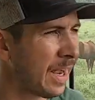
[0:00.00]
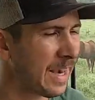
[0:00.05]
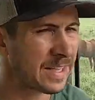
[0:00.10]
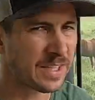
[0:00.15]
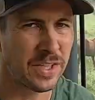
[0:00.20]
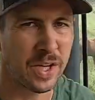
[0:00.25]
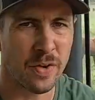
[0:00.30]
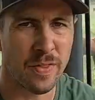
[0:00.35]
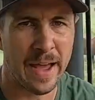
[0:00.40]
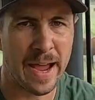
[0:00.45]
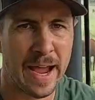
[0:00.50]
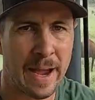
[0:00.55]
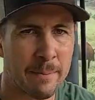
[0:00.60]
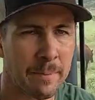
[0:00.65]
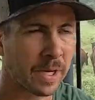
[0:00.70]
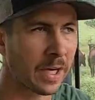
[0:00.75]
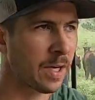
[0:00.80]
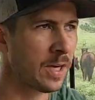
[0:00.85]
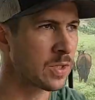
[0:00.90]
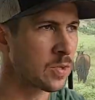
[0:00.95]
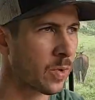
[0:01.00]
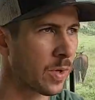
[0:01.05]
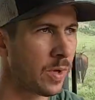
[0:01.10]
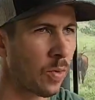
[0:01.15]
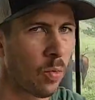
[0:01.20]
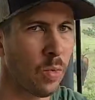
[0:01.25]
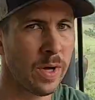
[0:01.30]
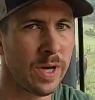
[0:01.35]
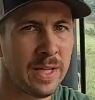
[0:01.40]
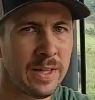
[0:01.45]
like to do that because we're
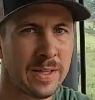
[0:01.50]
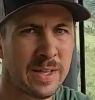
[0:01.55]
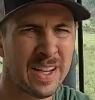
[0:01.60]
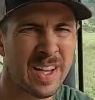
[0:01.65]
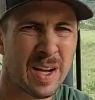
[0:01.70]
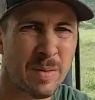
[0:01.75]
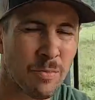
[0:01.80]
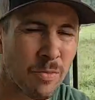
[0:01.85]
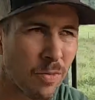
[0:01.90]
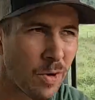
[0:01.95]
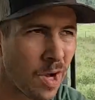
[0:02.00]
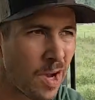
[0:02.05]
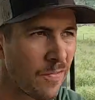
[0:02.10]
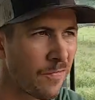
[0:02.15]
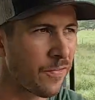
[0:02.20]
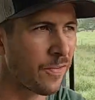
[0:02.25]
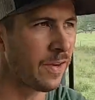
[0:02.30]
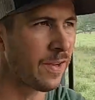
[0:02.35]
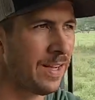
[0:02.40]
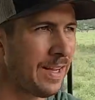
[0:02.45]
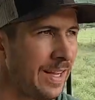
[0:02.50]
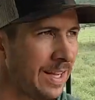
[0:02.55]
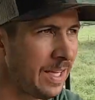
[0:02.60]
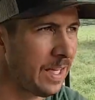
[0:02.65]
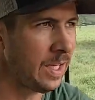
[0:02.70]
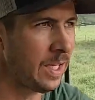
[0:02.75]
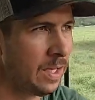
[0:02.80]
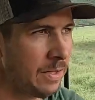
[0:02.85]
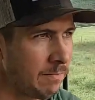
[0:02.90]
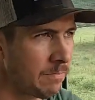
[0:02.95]
gonna wean them
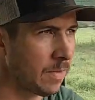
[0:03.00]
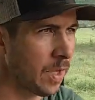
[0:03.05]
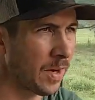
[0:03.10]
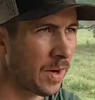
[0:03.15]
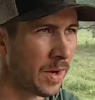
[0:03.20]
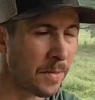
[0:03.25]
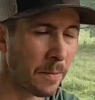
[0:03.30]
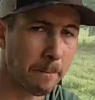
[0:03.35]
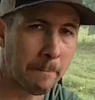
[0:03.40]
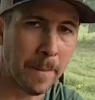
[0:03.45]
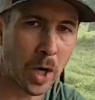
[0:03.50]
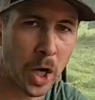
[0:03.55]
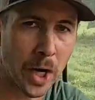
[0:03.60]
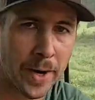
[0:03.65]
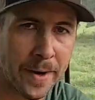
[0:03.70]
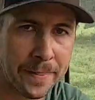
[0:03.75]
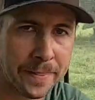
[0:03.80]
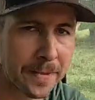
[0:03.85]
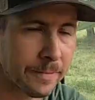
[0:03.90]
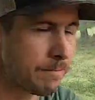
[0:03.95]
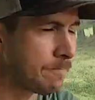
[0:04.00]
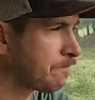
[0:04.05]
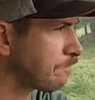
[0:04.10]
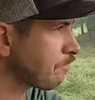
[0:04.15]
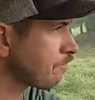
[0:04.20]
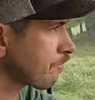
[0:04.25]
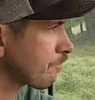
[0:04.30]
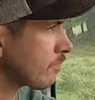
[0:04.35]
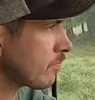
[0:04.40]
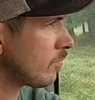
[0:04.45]
roughly another month.
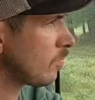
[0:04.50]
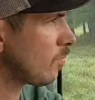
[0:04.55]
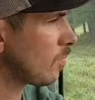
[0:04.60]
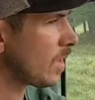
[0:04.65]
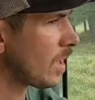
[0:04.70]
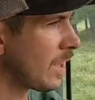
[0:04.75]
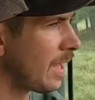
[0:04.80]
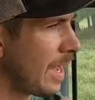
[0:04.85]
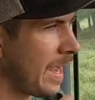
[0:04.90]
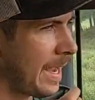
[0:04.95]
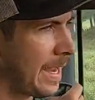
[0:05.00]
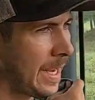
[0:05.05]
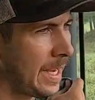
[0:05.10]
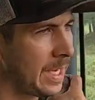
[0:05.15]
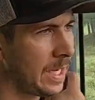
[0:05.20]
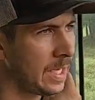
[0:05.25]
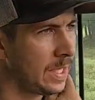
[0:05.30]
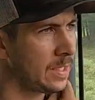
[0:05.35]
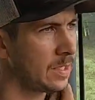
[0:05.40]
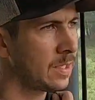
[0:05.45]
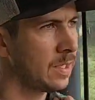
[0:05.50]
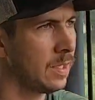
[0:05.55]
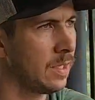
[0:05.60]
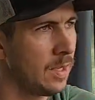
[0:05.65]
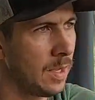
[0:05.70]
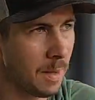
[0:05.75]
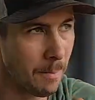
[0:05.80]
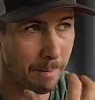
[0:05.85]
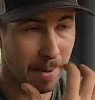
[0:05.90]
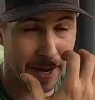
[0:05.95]
And
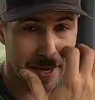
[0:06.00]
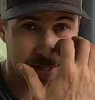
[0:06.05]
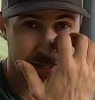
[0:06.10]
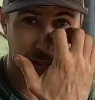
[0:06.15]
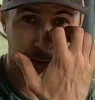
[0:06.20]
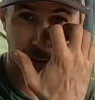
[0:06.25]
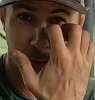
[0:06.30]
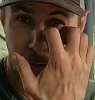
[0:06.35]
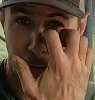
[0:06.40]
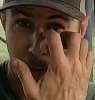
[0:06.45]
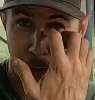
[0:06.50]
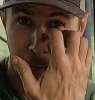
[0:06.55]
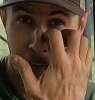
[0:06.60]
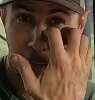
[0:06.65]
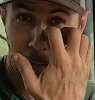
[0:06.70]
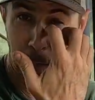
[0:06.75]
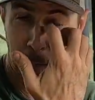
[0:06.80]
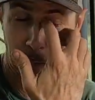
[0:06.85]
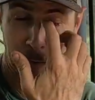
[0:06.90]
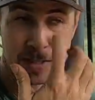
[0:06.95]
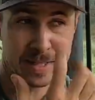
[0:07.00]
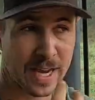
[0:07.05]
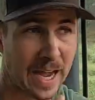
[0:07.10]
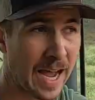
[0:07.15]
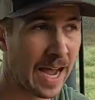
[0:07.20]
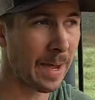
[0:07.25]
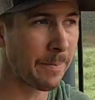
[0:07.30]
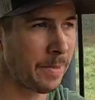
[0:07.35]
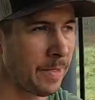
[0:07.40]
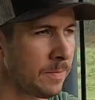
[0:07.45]
basically we
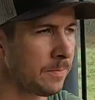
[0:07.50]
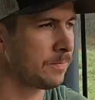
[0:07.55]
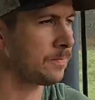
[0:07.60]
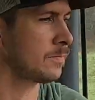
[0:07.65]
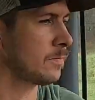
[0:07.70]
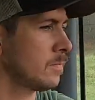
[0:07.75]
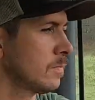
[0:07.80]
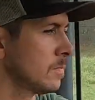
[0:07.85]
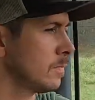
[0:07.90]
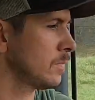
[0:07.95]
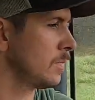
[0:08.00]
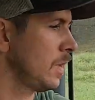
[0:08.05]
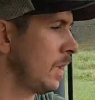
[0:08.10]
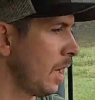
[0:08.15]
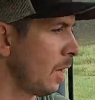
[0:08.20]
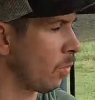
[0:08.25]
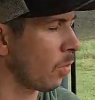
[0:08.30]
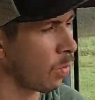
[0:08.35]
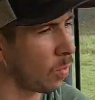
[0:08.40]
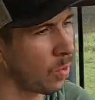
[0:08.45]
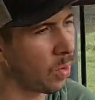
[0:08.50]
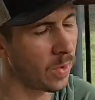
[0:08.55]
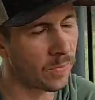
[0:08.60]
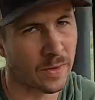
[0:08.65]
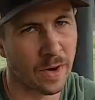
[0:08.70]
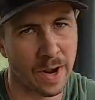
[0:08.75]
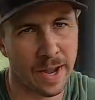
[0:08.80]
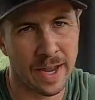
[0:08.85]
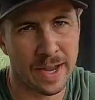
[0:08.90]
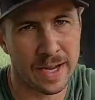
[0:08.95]
time it, you know, we're one,
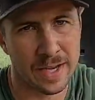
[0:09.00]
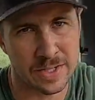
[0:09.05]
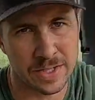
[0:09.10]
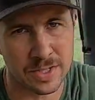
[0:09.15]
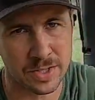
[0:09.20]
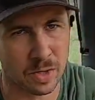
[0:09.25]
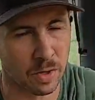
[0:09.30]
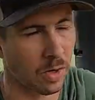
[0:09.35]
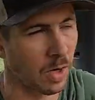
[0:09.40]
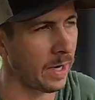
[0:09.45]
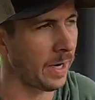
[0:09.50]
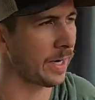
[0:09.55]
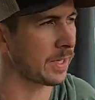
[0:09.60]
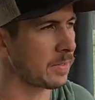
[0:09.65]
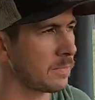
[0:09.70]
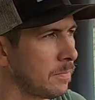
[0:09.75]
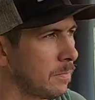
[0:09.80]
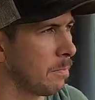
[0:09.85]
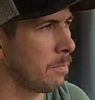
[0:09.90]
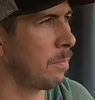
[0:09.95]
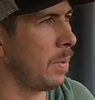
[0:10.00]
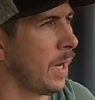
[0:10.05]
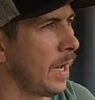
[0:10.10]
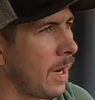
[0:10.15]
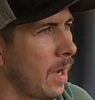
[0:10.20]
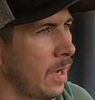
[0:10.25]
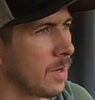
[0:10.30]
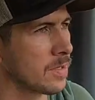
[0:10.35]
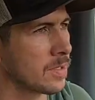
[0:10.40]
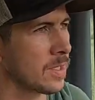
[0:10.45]
their age is correct, but
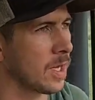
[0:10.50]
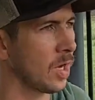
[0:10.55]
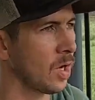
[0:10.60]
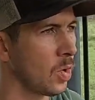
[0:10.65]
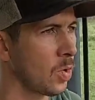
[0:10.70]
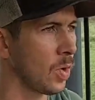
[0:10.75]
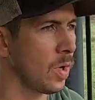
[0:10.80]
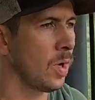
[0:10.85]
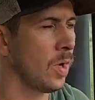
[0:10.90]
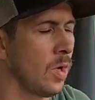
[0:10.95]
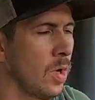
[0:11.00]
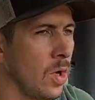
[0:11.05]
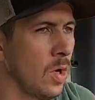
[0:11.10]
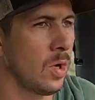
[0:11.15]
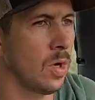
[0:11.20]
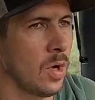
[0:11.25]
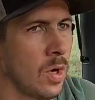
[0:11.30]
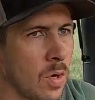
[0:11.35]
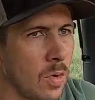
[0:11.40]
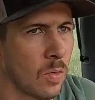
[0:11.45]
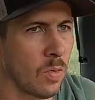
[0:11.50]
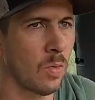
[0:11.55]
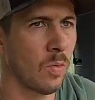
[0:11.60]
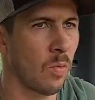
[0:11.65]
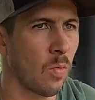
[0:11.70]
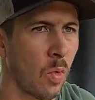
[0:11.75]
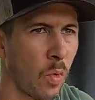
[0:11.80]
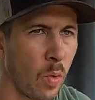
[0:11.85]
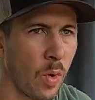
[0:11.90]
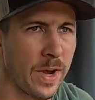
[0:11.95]
also
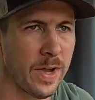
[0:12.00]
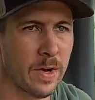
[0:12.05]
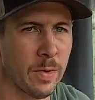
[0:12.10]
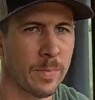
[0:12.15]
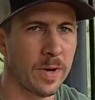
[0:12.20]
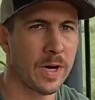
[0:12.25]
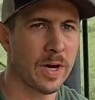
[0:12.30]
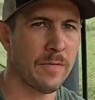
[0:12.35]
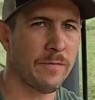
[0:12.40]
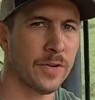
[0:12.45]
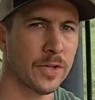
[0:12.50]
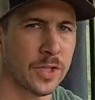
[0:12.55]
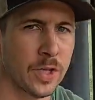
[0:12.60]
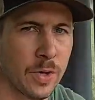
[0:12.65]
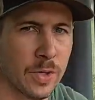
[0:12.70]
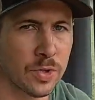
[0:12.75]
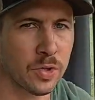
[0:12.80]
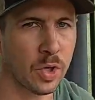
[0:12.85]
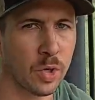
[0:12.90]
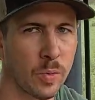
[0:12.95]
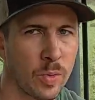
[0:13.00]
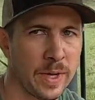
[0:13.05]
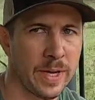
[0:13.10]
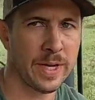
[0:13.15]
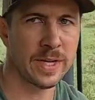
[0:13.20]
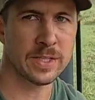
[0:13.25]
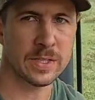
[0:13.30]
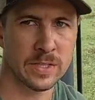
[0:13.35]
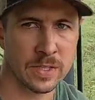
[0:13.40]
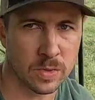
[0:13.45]
we'll wean them here for 2 or 3
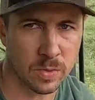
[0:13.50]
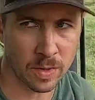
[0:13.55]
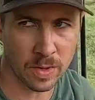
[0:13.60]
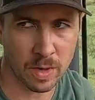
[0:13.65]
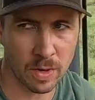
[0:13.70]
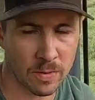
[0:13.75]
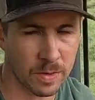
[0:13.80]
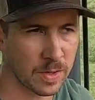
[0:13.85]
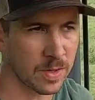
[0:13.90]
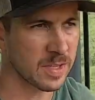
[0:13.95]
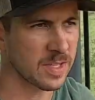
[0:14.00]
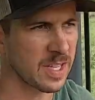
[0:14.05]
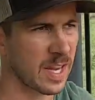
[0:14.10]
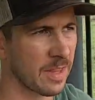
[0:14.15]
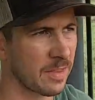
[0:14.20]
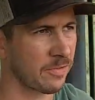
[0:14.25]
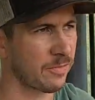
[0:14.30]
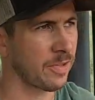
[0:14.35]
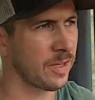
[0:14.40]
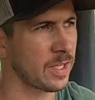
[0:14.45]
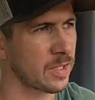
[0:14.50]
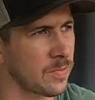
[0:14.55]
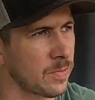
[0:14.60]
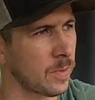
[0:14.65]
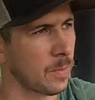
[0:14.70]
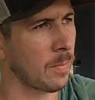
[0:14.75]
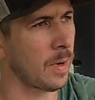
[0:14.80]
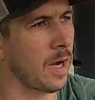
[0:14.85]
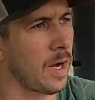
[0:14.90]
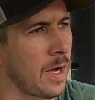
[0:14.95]
weeks, just where they're on the other side of the fence from
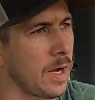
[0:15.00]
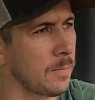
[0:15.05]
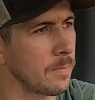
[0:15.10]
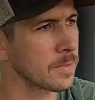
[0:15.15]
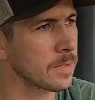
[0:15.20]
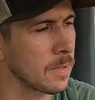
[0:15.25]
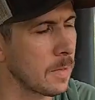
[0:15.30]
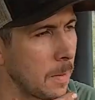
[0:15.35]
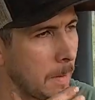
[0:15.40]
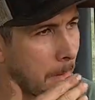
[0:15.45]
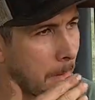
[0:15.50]
the moms.